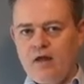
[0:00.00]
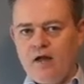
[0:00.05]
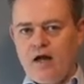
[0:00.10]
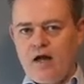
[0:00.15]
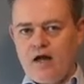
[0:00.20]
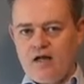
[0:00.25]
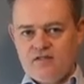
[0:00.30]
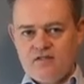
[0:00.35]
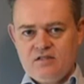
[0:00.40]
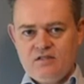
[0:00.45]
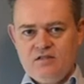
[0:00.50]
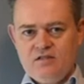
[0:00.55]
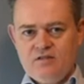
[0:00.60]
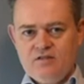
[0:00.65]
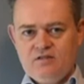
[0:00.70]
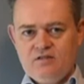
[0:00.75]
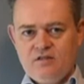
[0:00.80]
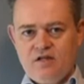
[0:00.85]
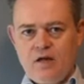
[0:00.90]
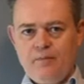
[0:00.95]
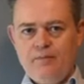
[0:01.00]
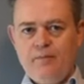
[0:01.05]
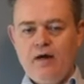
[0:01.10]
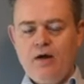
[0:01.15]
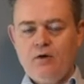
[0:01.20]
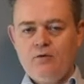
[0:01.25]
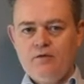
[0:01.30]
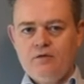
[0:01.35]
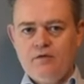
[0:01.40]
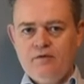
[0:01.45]
articles
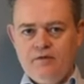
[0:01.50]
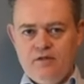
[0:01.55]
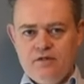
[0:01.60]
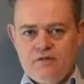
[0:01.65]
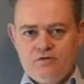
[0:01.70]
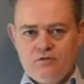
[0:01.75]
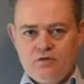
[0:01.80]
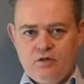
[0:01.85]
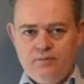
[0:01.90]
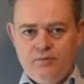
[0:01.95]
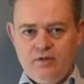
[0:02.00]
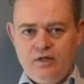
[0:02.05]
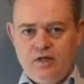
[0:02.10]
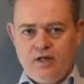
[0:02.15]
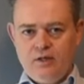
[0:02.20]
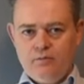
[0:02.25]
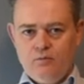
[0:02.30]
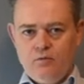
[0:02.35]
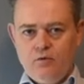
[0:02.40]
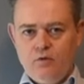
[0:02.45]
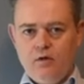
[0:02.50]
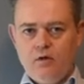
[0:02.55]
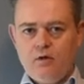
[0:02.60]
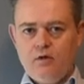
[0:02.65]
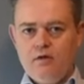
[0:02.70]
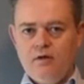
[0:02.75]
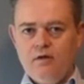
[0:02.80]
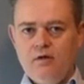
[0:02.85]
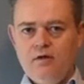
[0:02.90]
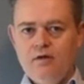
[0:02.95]
about this topic and more.
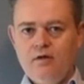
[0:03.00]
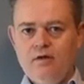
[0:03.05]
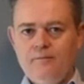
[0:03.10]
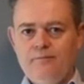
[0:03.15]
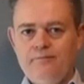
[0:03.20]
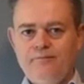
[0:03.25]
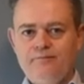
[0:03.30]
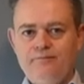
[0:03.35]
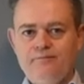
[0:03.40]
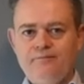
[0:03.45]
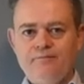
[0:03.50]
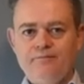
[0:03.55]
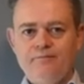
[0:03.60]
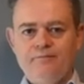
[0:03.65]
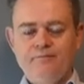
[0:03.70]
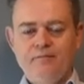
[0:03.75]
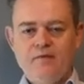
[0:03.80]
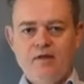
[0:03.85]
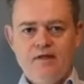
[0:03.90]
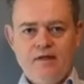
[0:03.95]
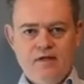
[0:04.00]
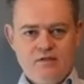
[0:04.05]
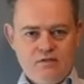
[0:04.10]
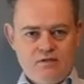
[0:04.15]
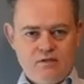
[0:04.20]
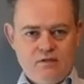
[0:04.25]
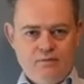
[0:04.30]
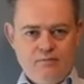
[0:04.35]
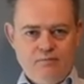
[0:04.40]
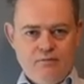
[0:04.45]

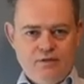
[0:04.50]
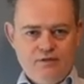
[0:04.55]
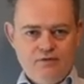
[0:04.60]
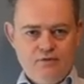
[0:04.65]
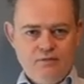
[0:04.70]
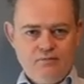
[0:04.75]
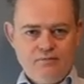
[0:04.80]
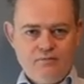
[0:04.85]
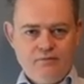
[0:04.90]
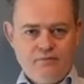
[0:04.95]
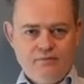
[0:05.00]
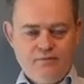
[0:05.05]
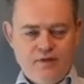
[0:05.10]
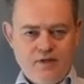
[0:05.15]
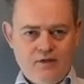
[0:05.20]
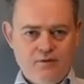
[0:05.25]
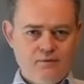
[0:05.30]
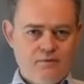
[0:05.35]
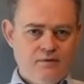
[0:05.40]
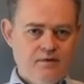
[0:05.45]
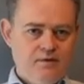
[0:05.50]
Yes, please do. Thank you.